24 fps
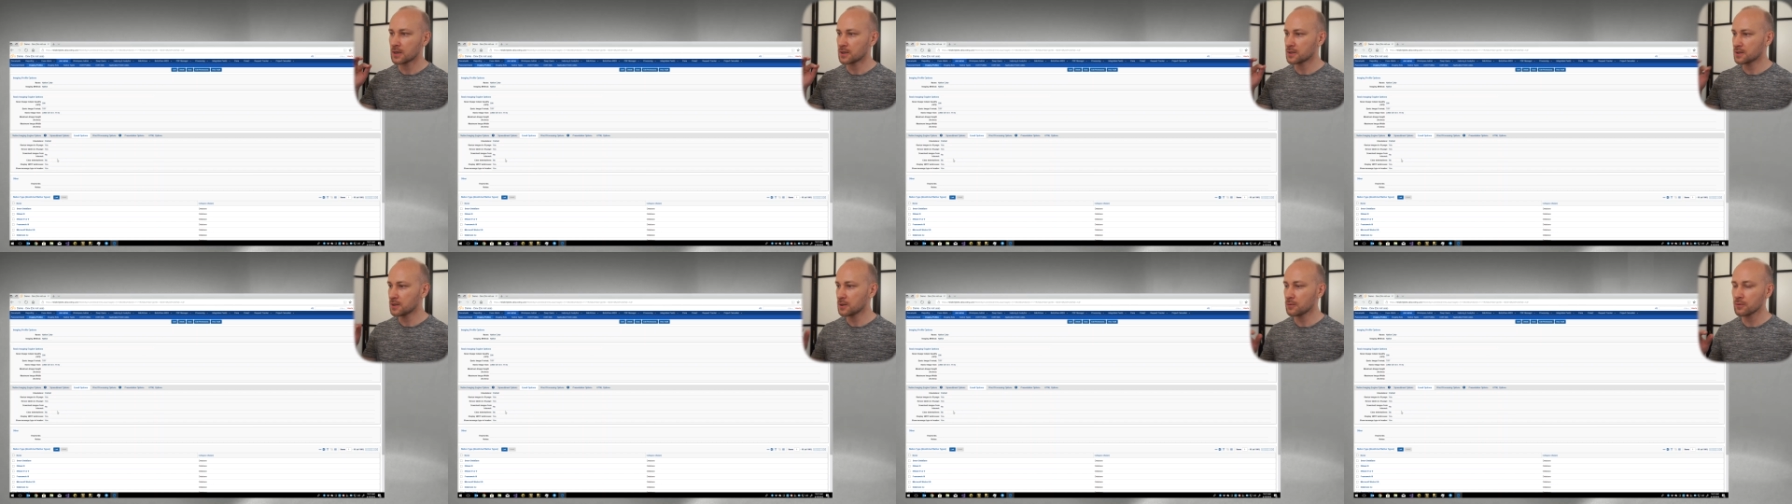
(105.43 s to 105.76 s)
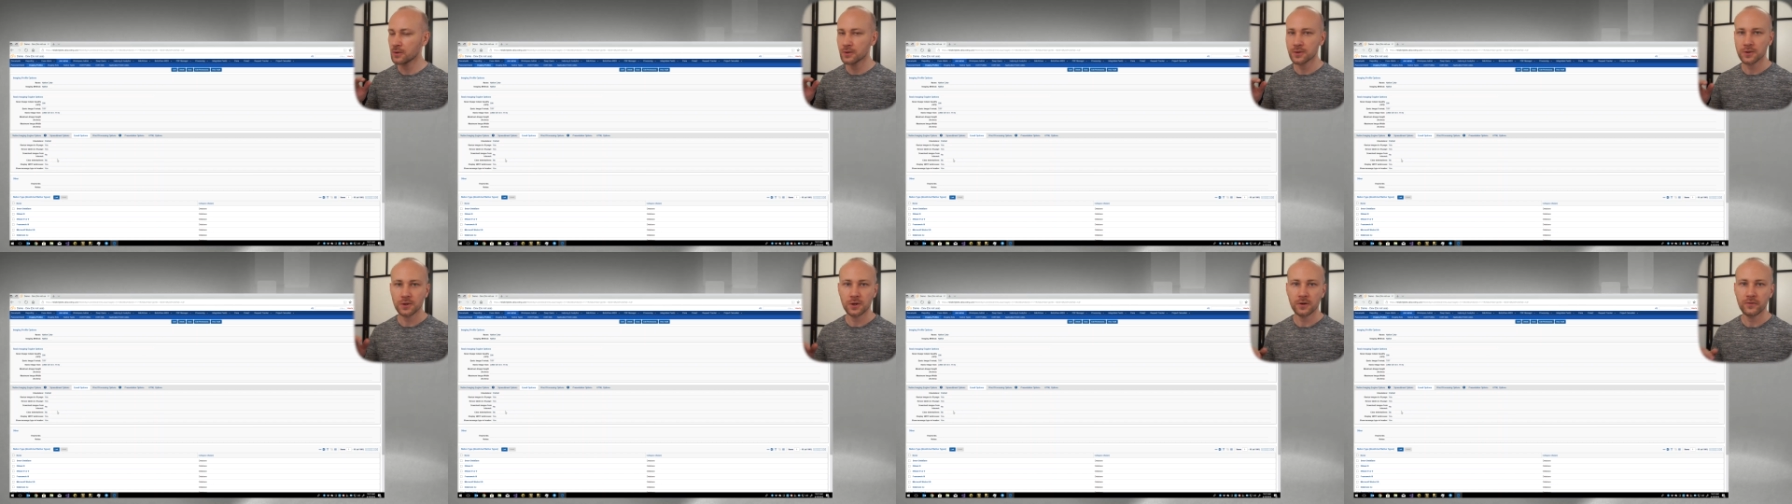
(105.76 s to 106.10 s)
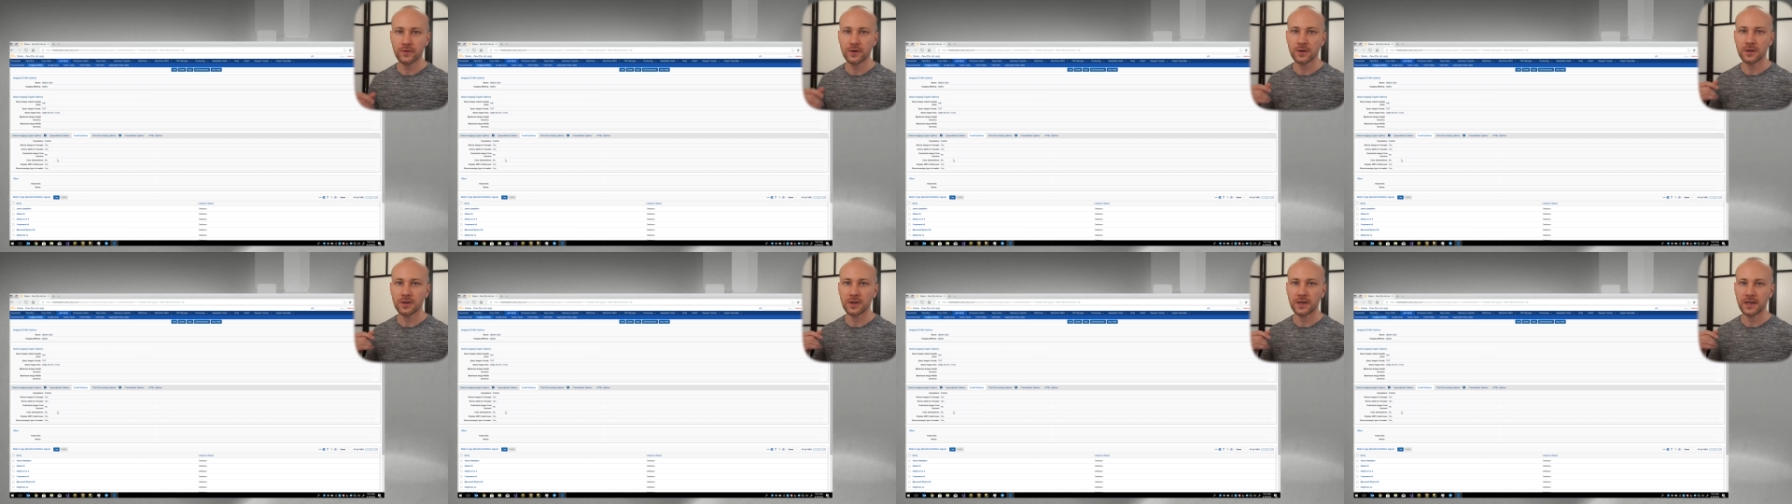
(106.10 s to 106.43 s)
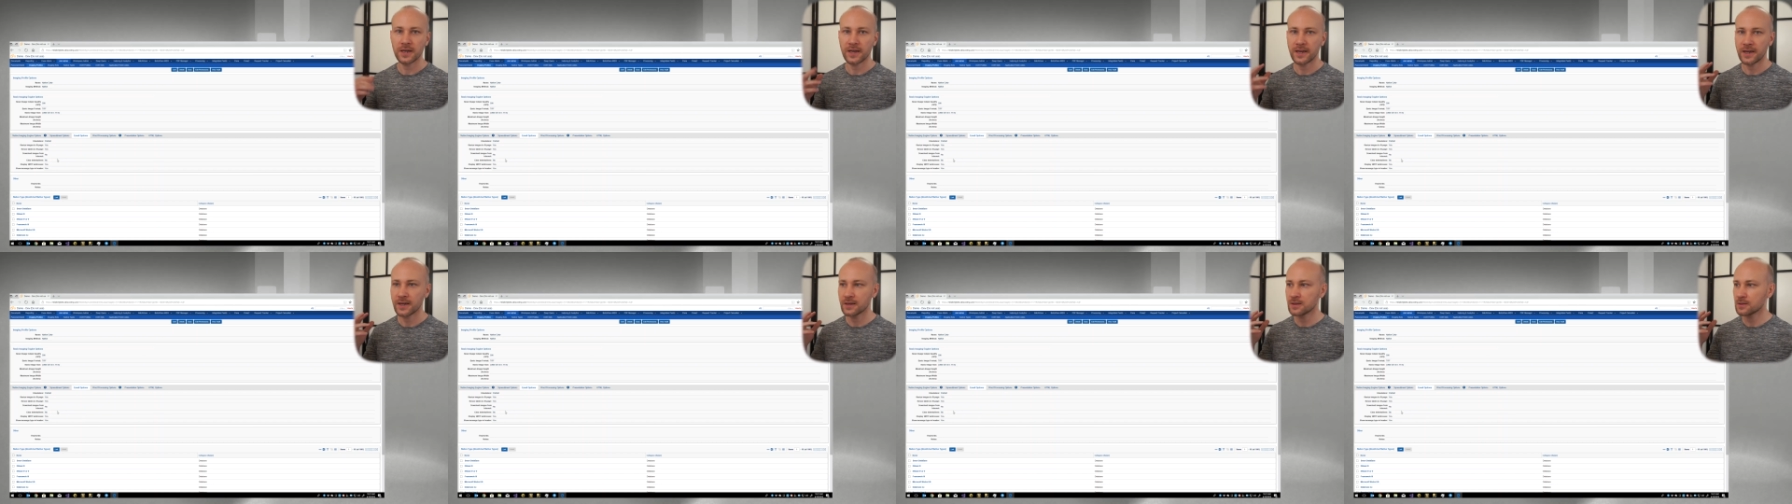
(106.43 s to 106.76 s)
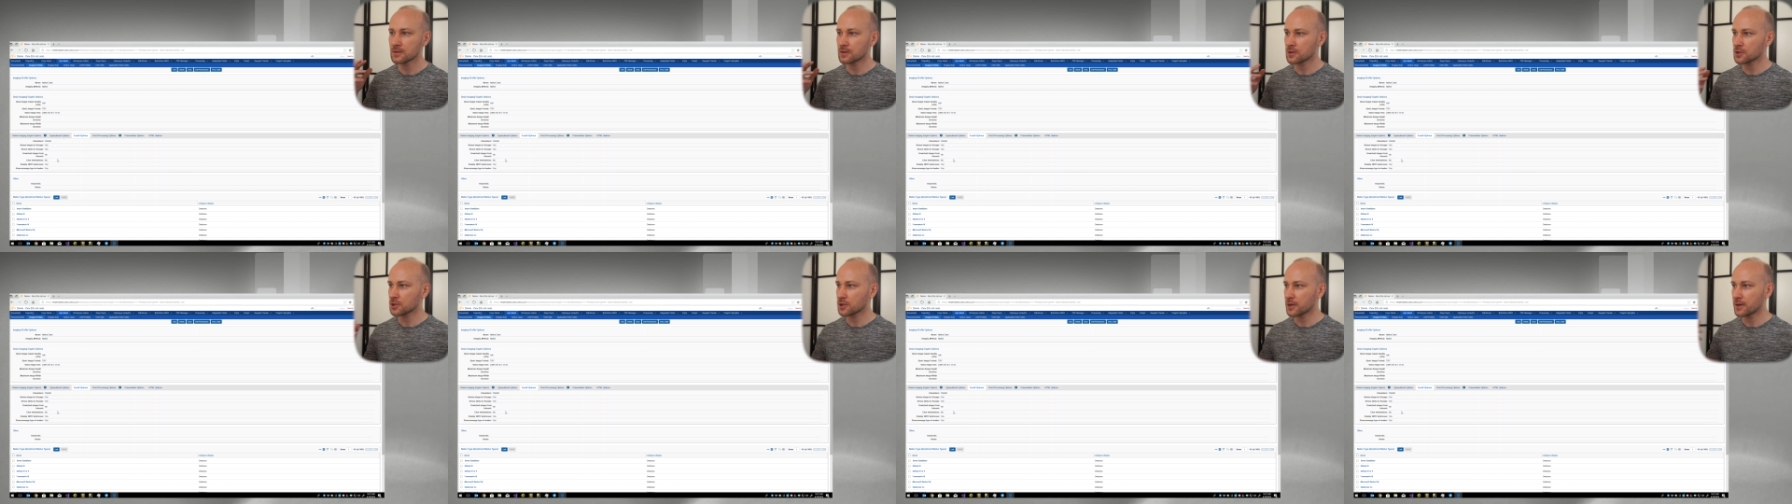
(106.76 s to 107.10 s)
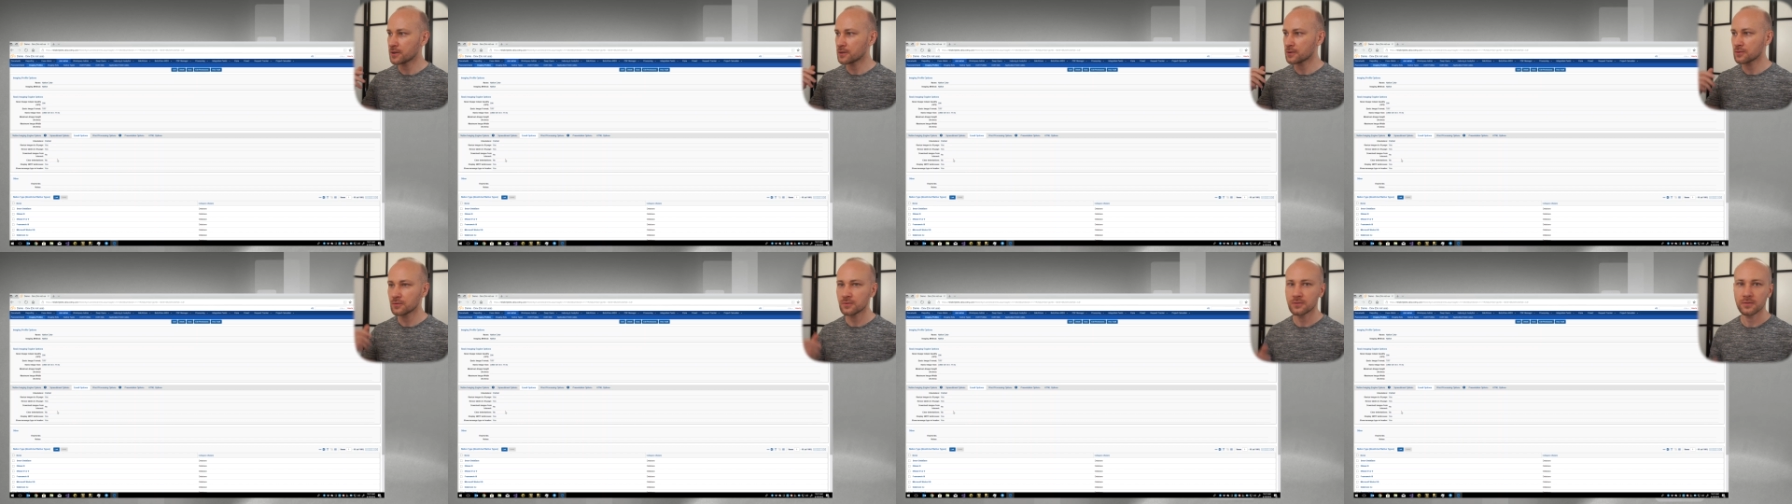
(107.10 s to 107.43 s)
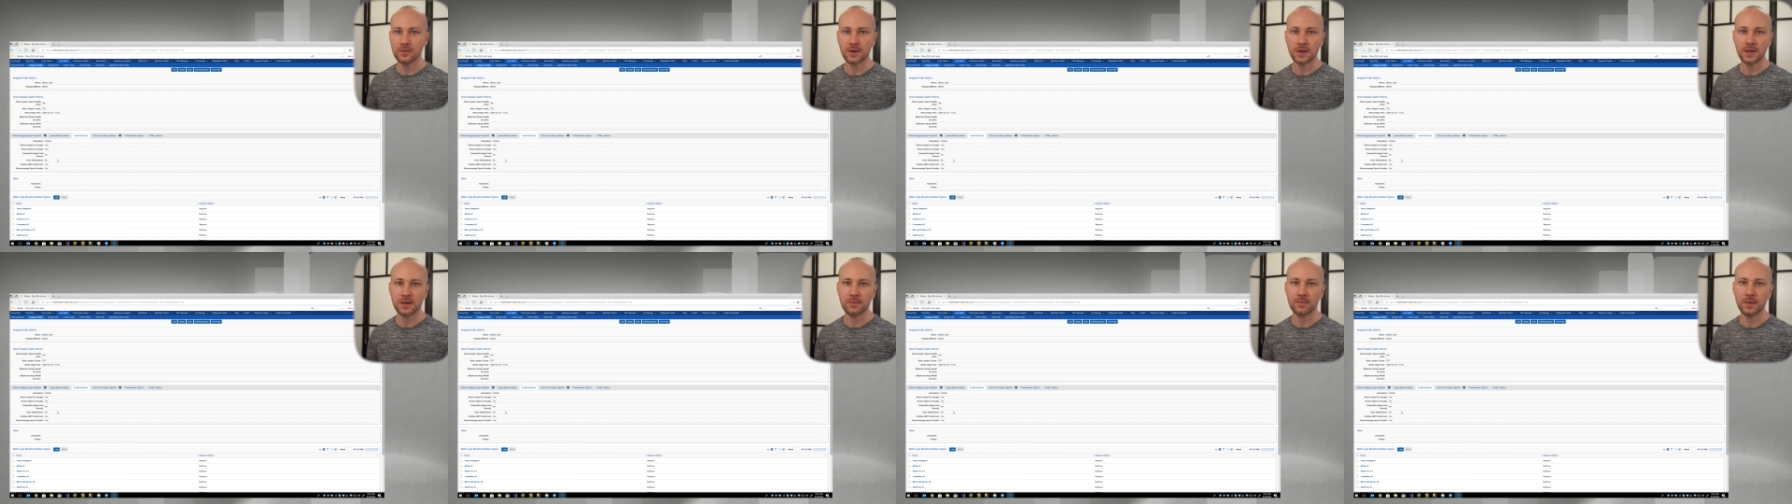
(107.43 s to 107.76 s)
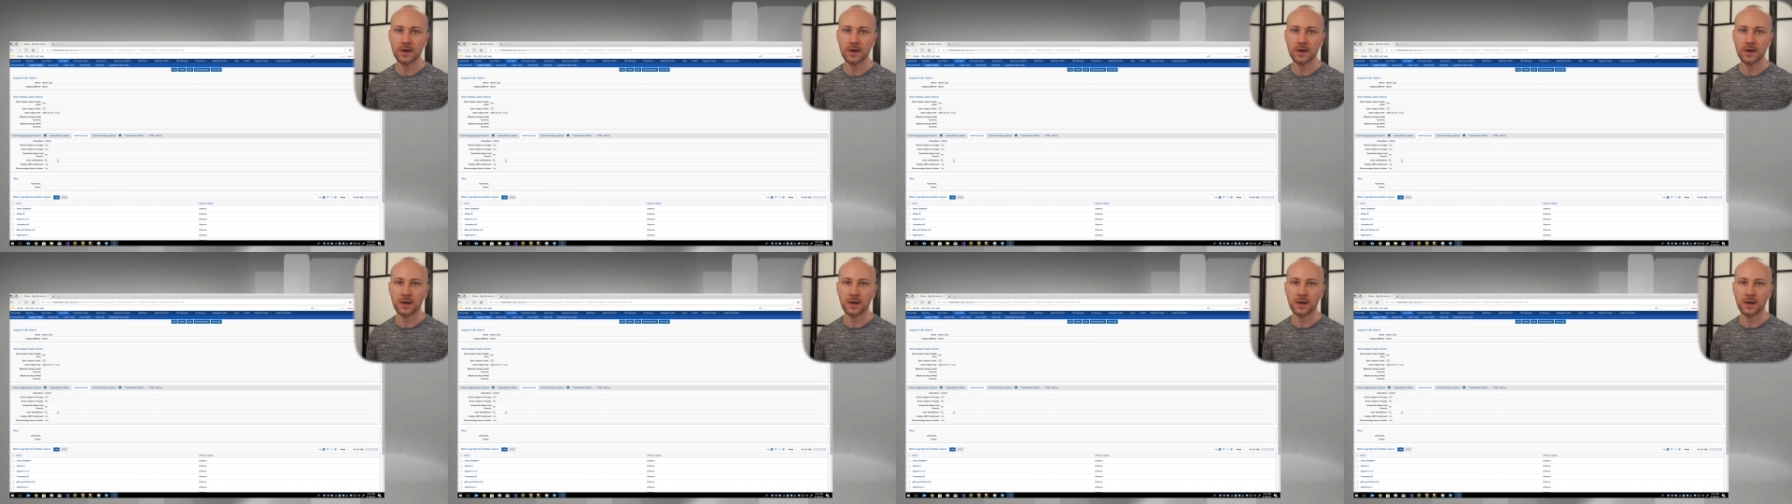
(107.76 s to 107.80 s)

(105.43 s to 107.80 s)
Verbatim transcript: S Q L Server and try to uh,